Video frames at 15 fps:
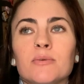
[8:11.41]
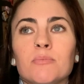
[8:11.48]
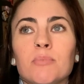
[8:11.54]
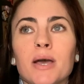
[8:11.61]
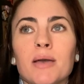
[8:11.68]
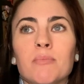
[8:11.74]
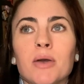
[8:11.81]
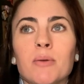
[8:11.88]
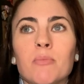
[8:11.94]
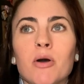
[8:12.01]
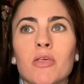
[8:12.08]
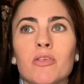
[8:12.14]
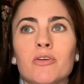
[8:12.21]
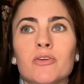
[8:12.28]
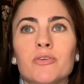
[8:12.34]
by my
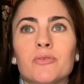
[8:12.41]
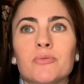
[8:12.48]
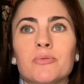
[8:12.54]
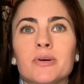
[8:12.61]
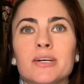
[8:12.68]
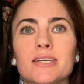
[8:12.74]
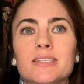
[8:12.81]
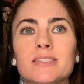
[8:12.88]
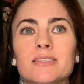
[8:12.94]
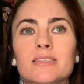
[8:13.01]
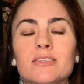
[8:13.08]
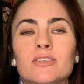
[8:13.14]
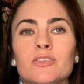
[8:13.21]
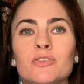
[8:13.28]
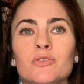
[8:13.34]
mother was
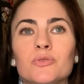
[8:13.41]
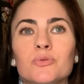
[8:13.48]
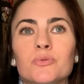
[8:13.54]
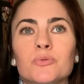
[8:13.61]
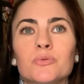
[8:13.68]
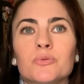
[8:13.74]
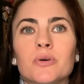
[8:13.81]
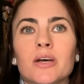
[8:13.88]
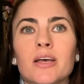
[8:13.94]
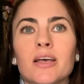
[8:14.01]
to